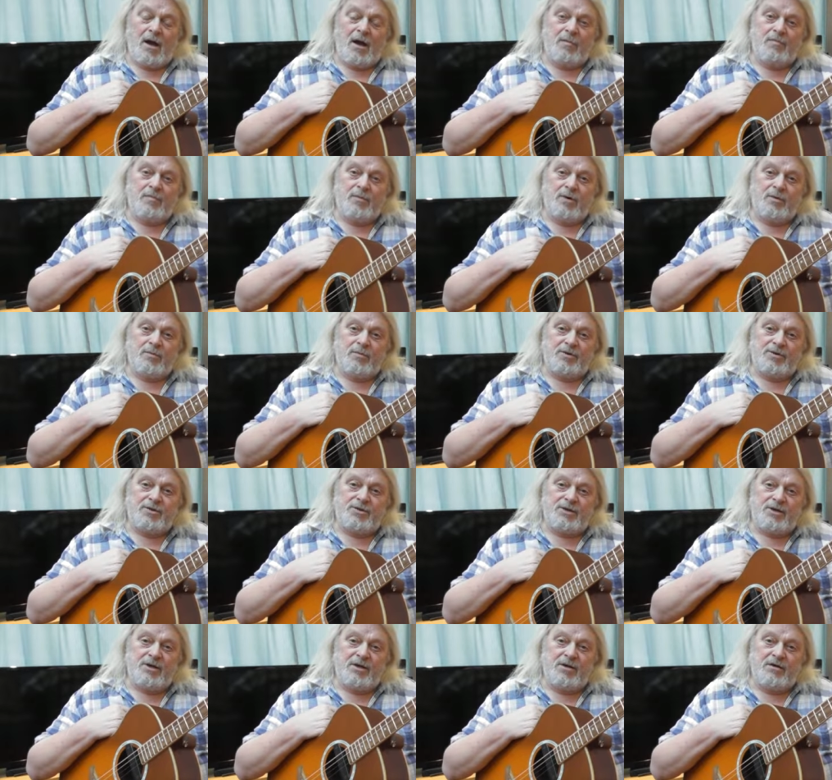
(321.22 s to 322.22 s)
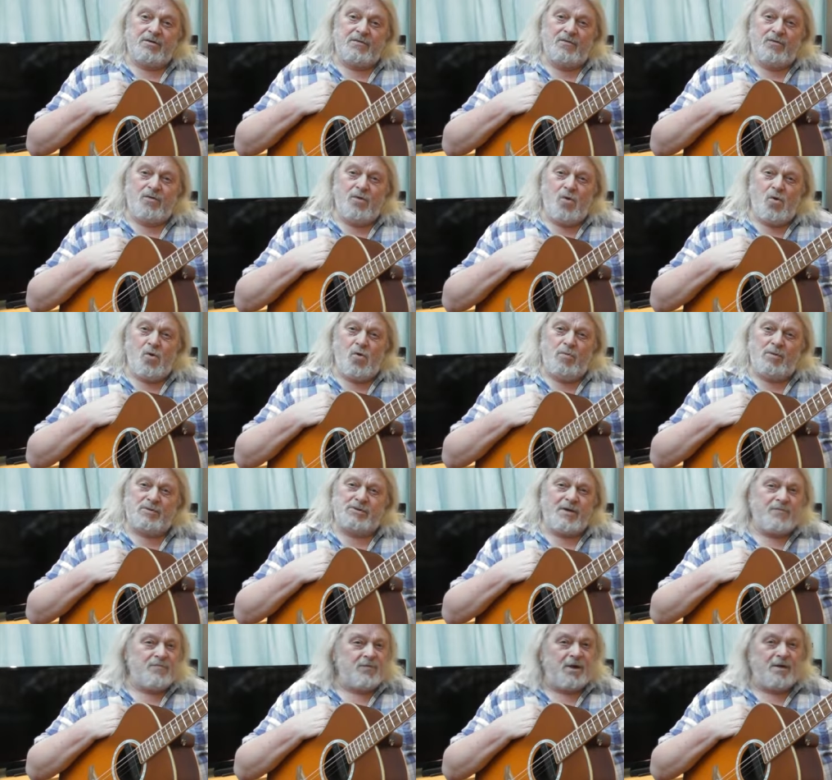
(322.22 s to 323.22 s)
You would have seen
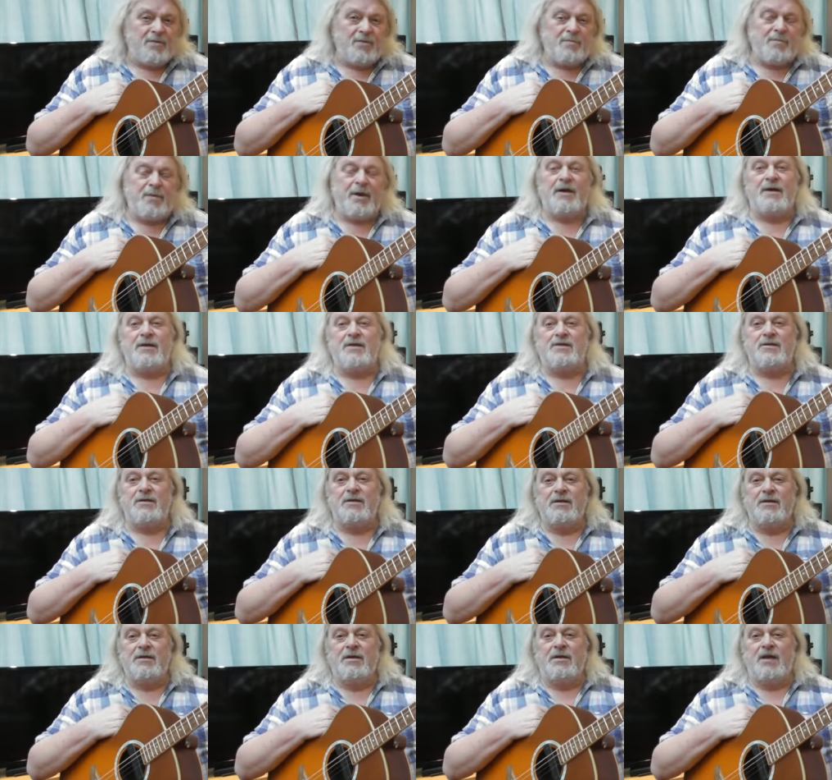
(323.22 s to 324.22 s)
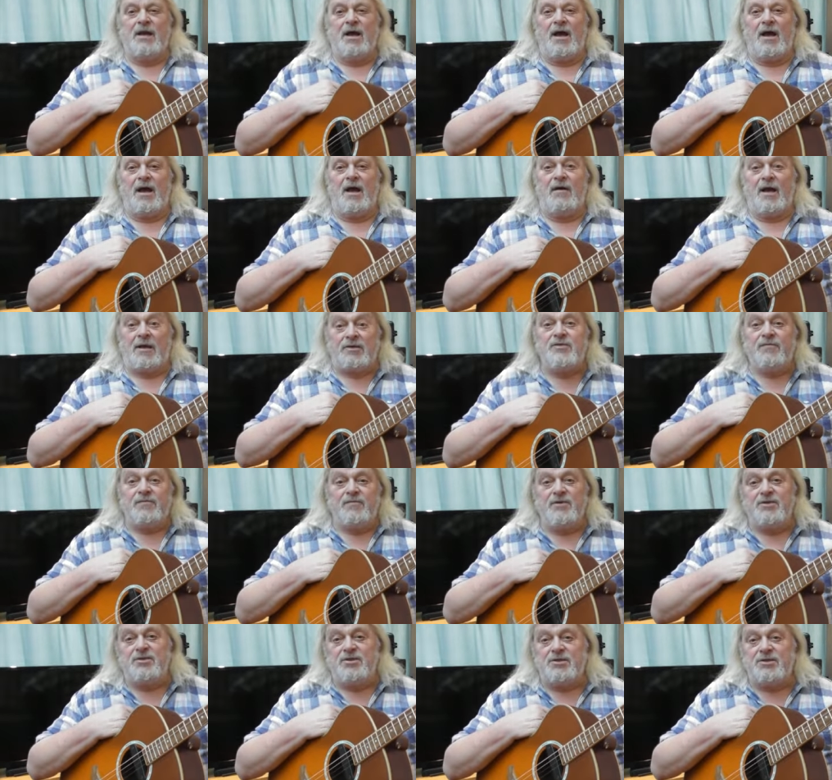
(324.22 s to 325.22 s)
almost every other band actually
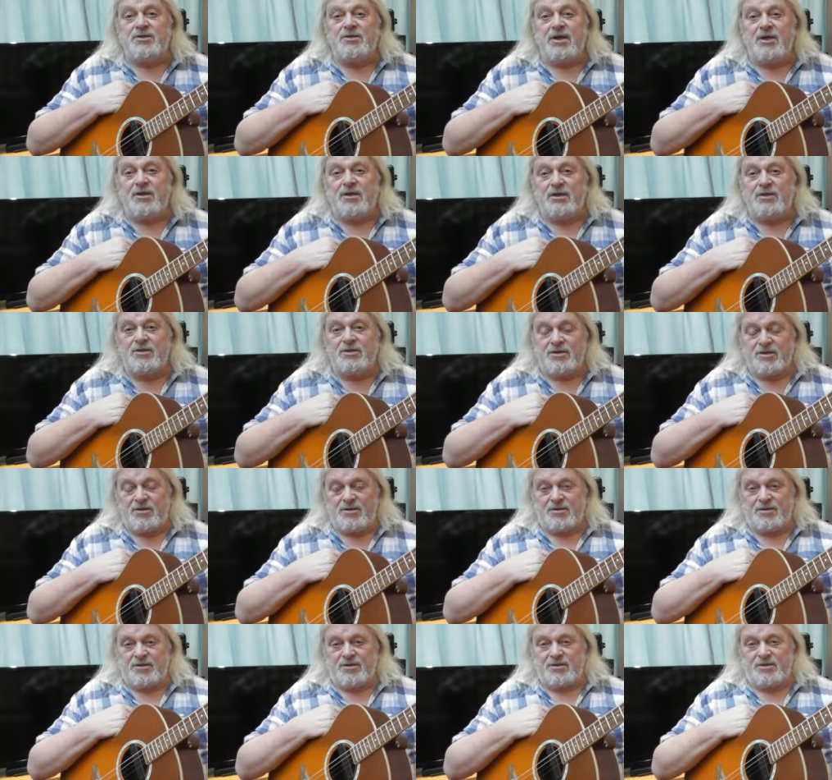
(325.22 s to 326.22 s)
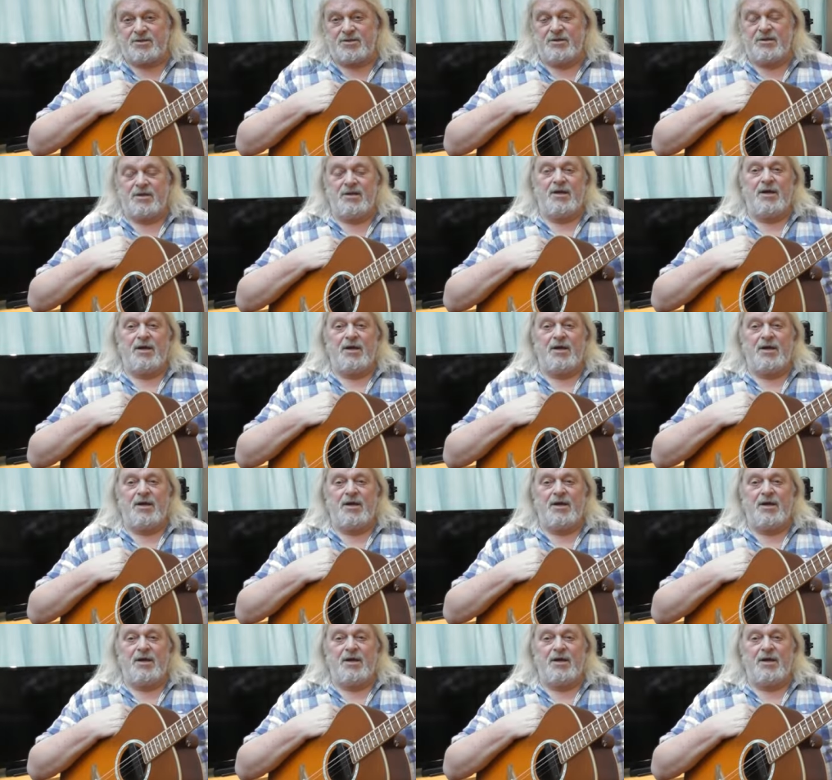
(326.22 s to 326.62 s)
featured a tenor guitarist,